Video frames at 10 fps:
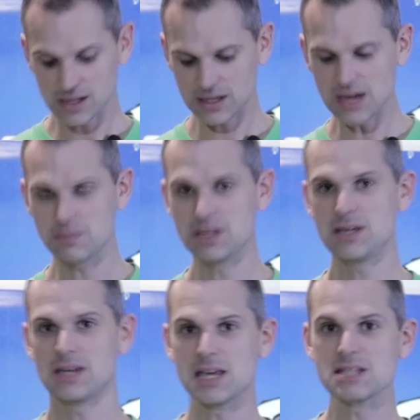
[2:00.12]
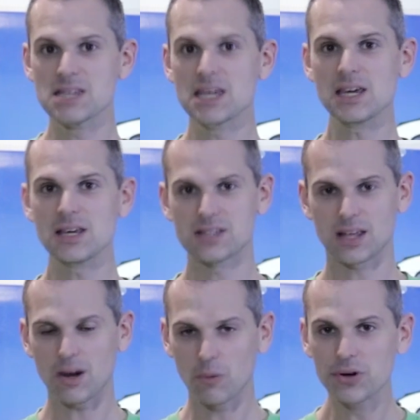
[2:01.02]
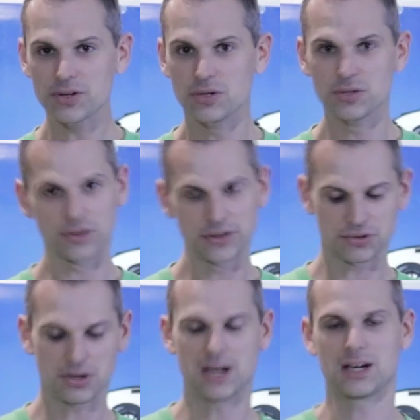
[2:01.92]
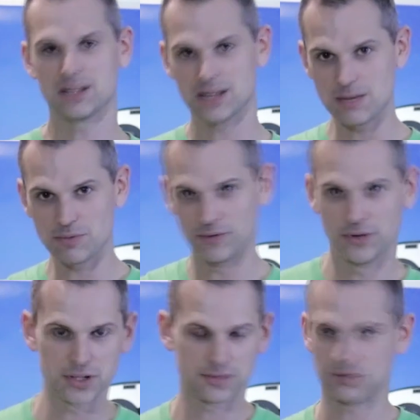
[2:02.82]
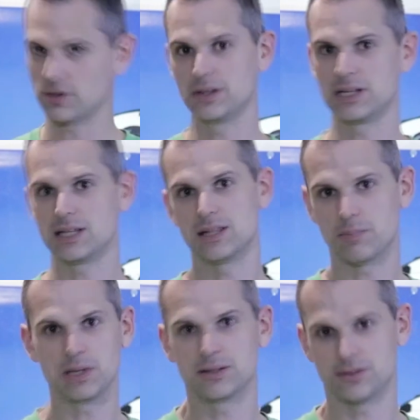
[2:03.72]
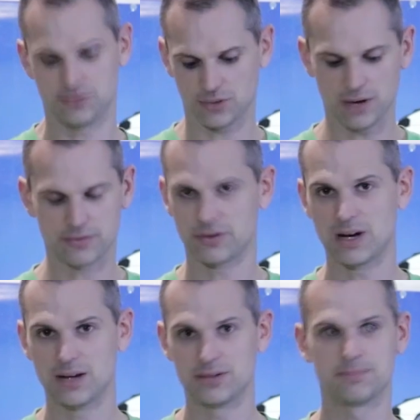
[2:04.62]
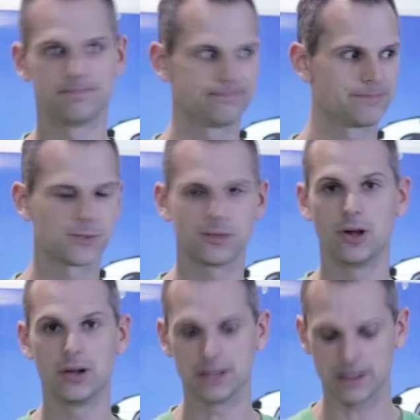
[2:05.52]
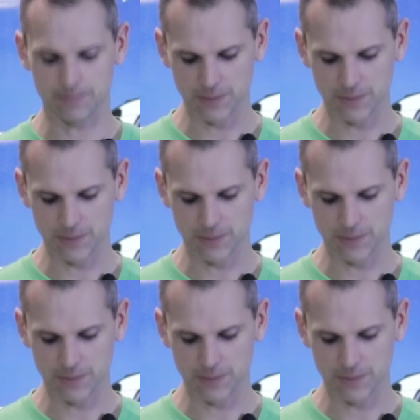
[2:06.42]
keep me in gears that I want to use on the track, and keep reverse for only in the pits and driving around slowly.